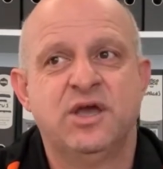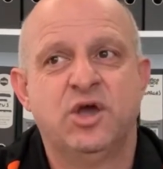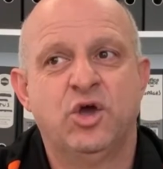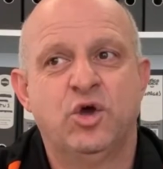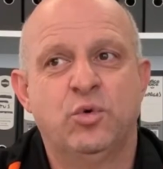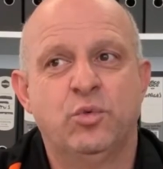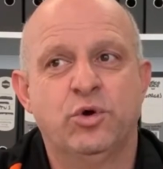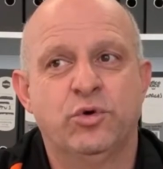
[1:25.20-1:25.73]

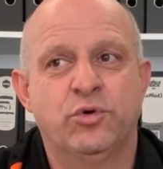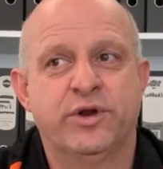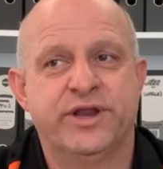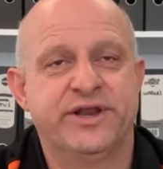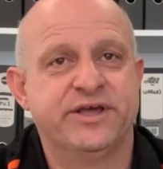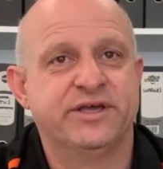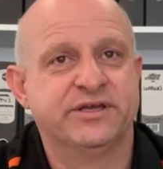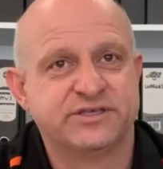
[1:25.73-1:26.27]
We were at
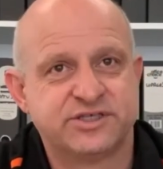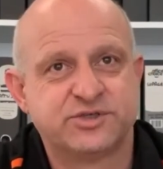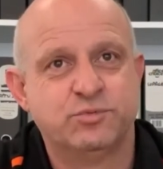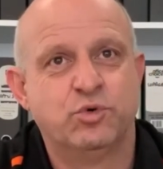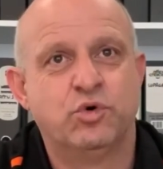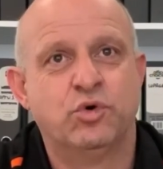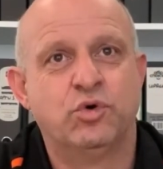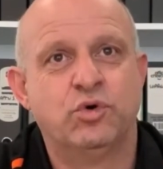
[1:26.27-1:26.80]
a
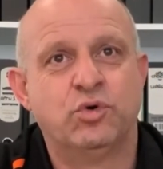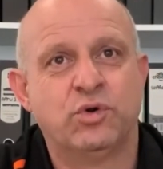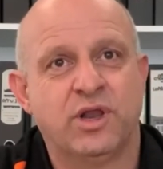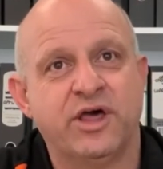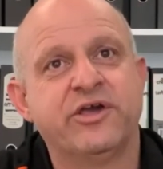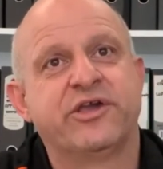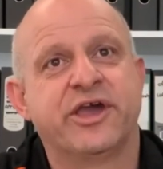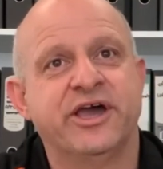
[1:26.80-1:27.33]
small
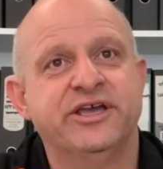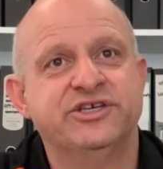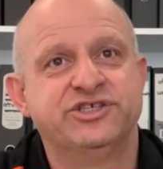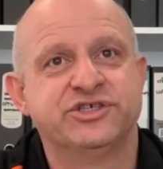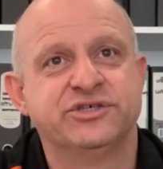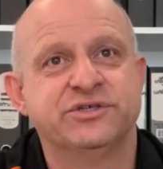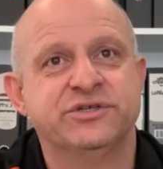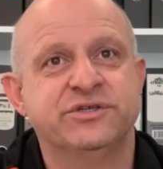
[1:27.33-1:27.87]

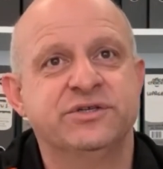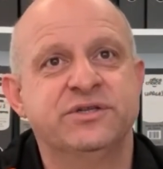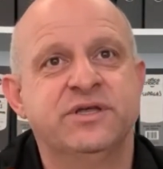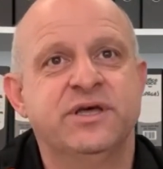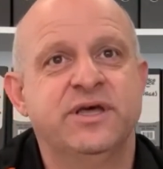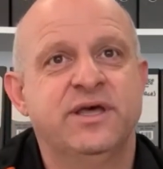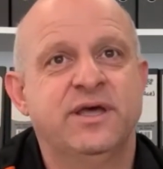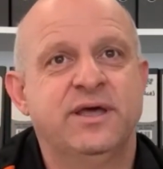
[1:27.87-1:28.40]
location,
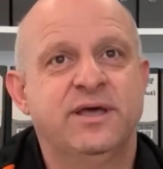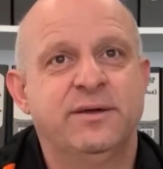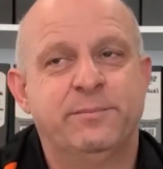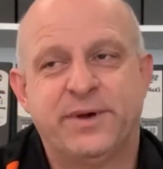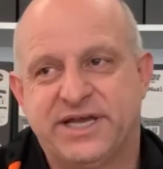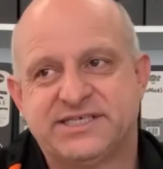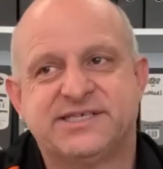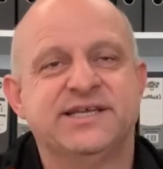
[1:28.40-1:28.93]

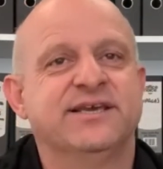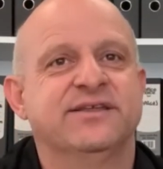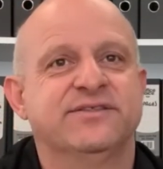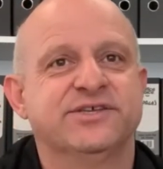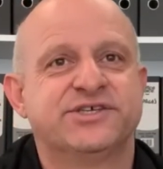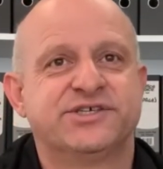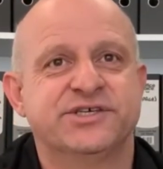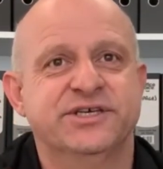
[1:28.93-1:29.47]
busting at the
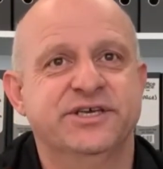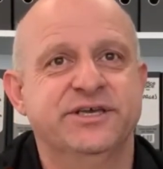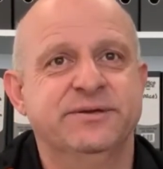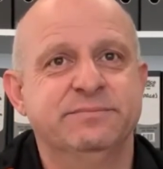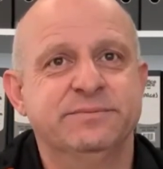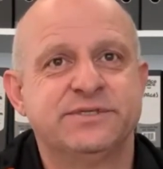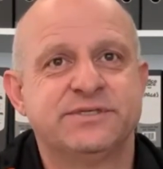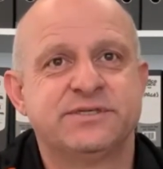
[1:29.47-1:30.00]

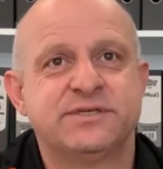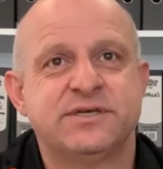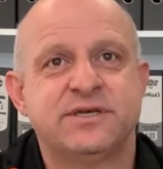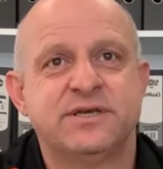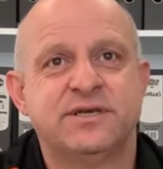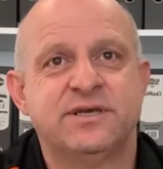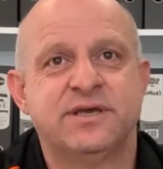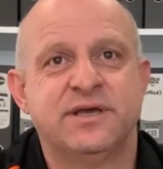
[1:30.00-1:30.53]
seams,
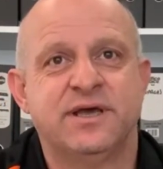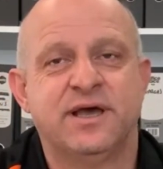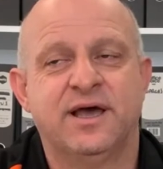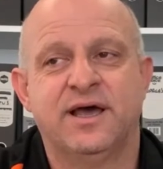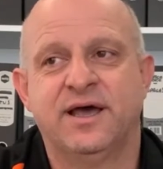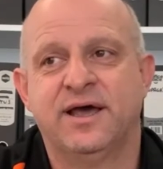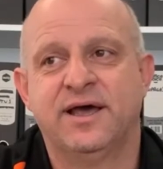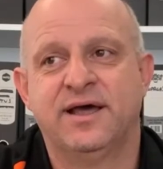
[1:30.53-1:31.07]

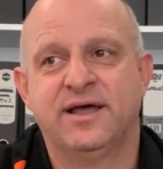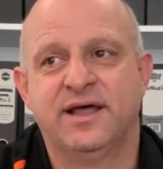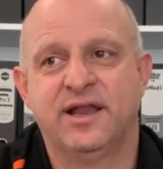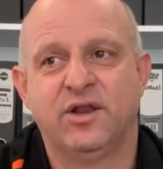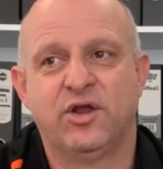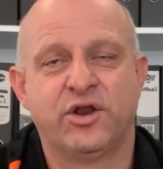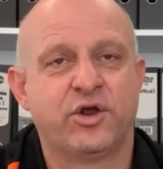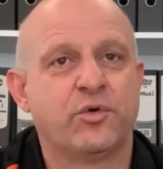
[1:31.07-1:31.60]
a
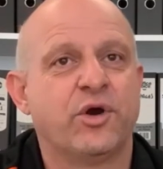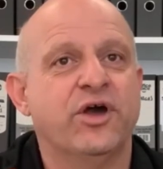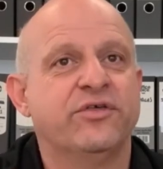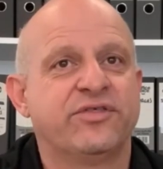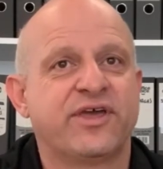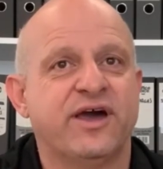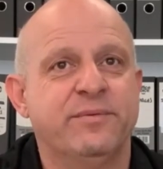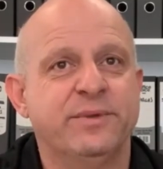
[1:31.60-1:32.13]
lot of growth
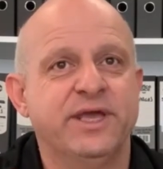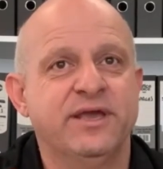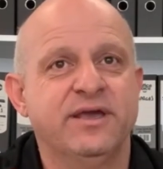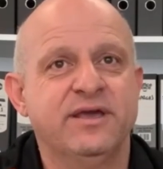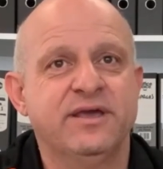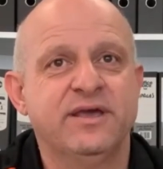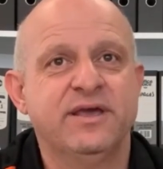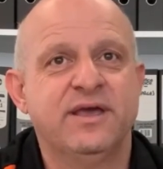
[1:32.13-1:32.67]
coming.
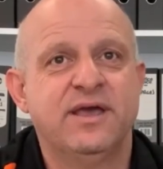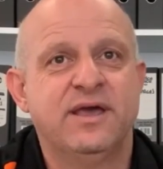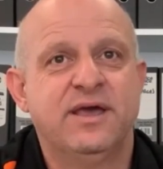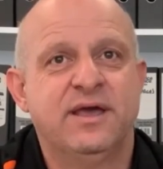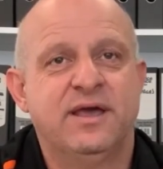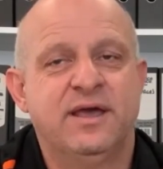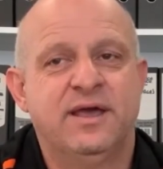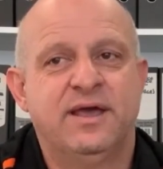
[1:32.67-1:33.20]

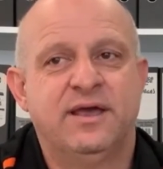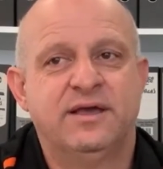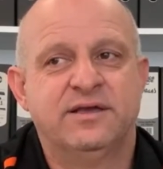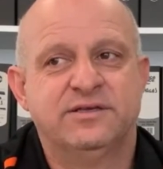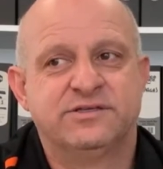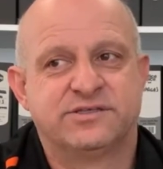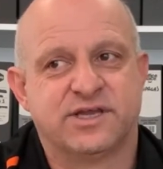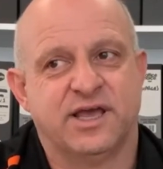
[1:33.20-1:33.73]

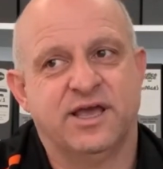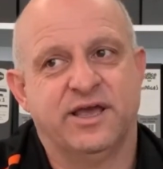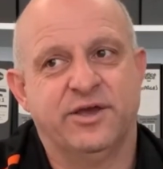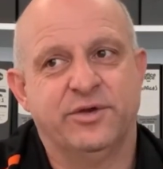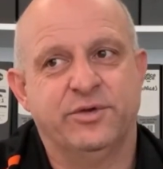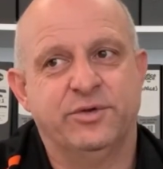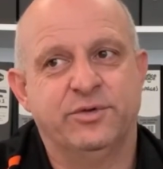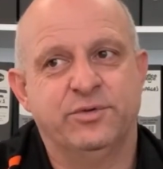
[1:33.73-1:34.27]

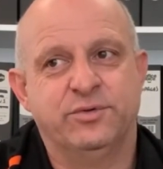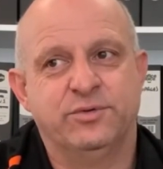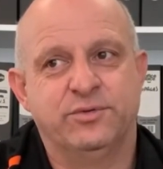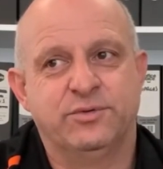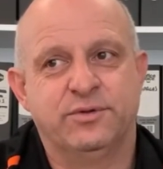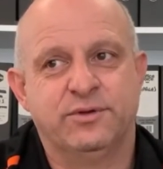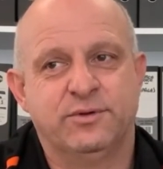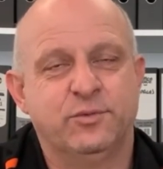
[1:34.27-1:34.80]
So
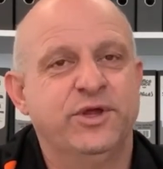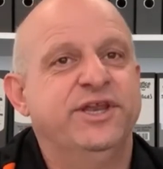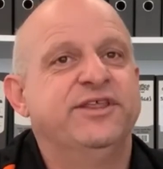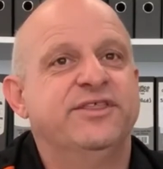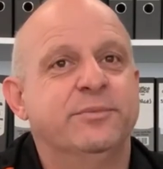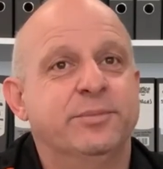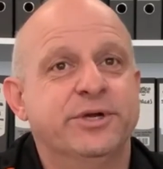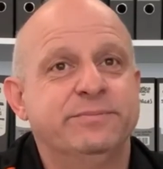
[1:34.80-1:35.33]
we did
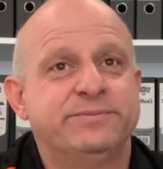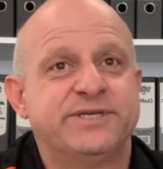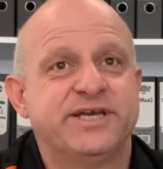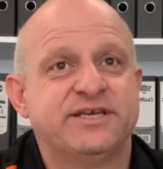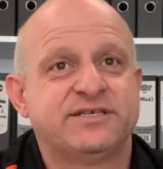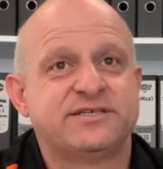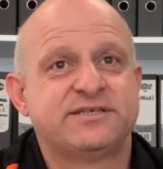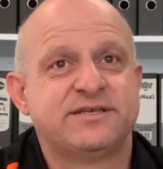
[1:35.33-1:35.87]
the boob
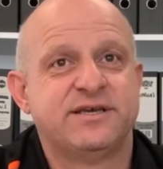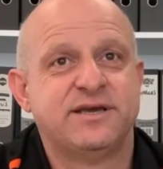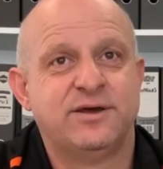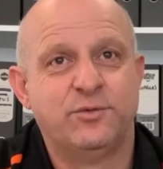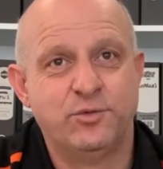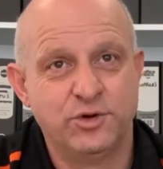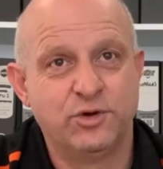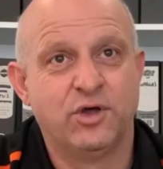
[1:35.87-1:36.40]
test,
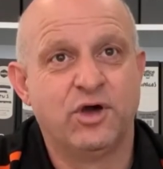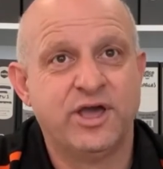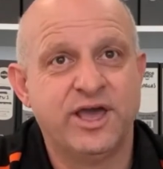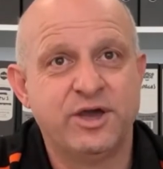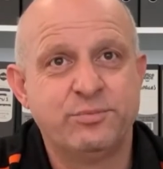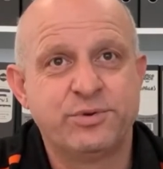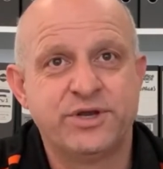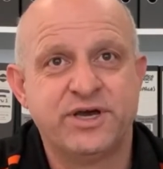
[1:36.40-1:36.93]
real
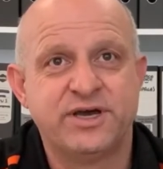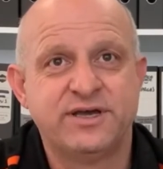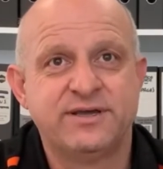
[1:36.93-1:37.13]
eye-opener.